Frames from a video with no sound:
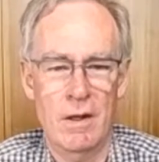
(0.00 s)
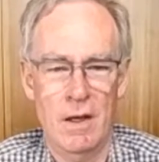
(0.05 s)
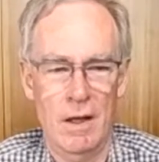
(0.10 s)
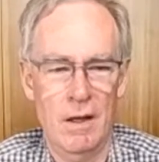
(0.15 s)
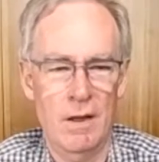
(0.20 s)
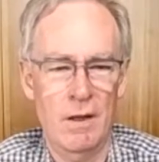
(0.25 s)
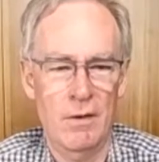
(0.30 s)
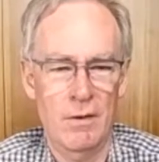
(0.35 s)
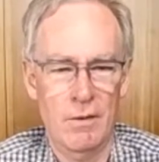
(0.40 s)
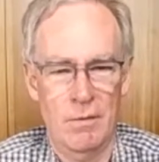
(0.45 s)

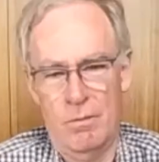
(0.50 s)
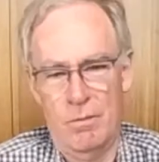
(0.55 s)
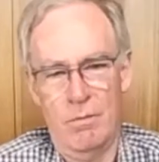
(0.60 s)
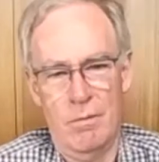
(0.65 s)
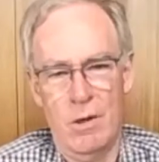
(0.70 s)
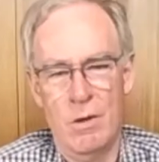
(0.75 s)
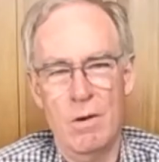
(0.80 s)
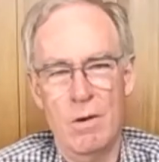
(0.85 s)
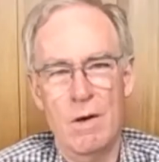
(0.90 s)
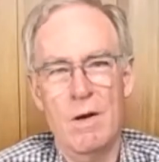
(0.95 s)
and
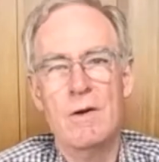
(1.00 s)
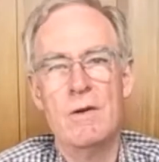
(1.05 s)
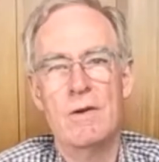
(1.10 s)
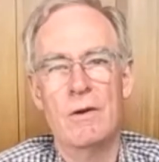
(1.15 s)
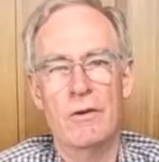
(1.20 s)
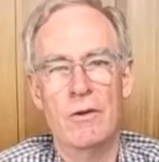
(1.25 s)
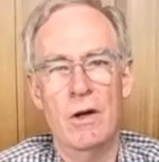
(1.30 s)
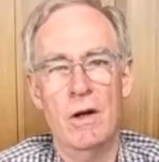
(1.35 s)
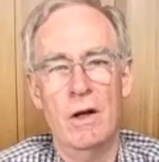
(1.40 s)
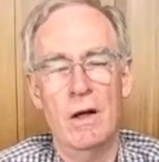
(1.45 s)
Orange
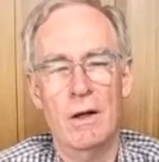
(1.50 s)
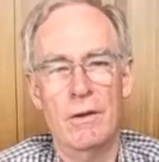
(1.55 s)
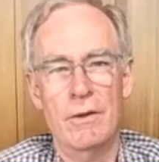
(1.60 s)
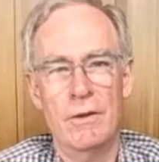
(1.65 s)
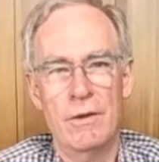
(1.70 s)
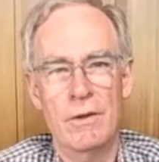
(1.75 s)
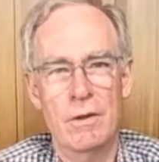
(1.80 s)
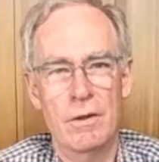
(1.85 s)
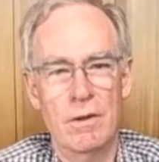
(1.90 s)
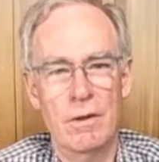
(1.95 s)
is high
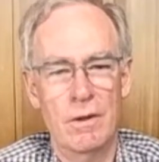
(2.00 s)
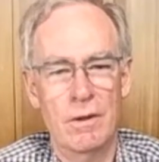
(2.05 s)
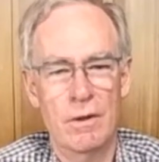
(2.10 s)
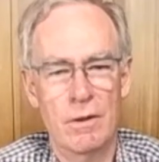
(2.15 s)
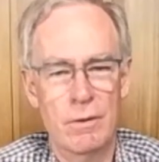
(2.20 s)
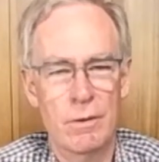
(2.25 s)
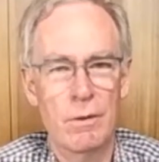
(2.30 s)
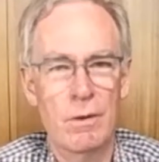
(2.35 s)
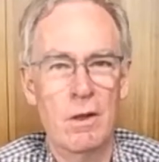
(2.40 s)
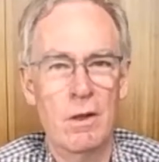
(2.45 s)
altitude and
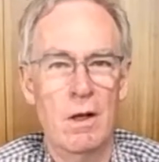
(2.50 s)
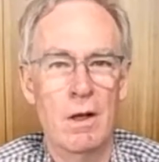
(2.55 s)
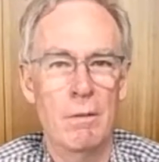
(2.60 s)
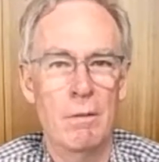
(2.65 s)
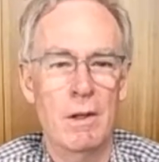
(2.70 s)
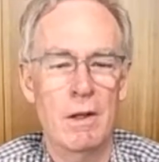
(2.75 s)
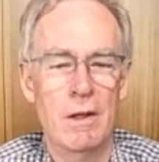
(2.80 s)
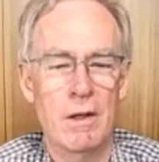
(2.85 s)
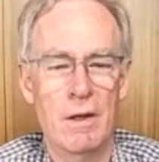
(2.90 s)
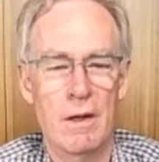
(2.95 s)
cool
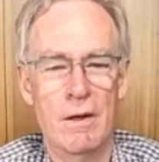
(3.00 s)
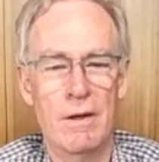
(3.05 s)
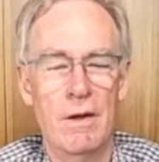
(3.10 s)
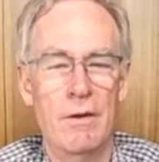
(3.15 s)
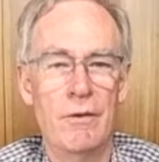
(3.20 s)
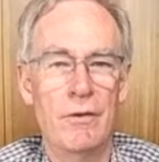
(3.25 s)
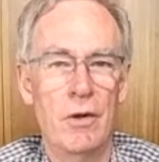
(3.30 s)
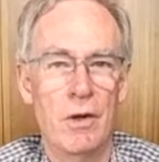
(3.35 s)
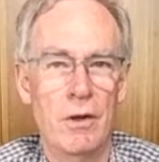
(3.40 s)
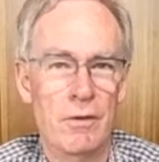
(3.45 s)
climate, and it
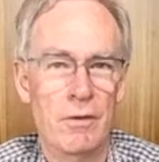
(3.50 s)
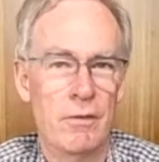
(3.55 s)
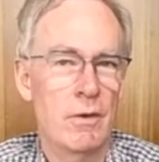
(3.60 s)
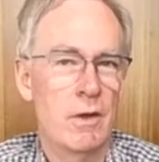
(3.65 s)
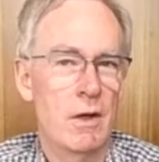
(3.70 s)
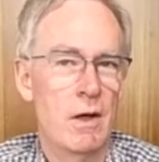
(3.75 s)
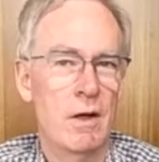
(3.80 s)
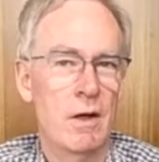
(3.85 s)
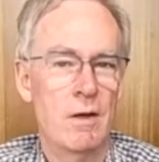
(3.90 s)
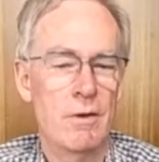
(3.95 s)
does those
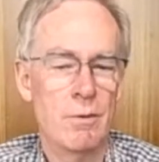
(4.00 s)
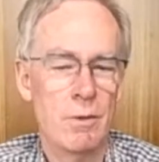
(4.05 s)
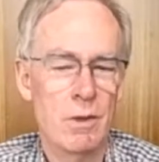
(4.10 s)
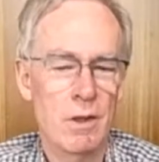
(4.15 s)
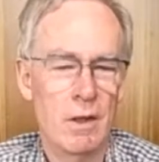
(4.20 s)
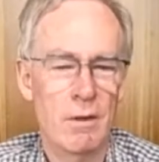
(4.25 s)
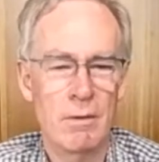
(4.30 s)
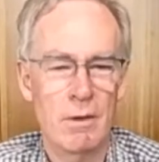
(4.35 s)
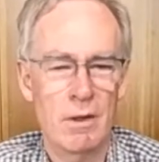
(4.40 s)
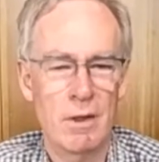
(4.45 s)
varieties
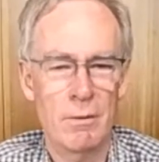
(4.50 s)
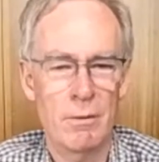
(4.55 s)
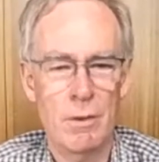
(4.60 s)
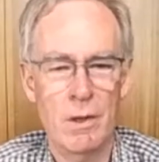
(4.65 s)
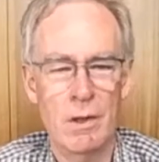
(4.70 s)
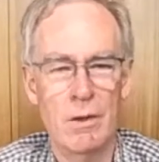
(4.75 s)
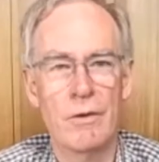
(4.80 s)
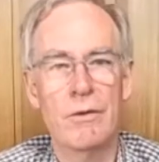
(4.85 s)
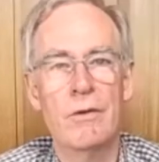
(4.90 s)
really, really well.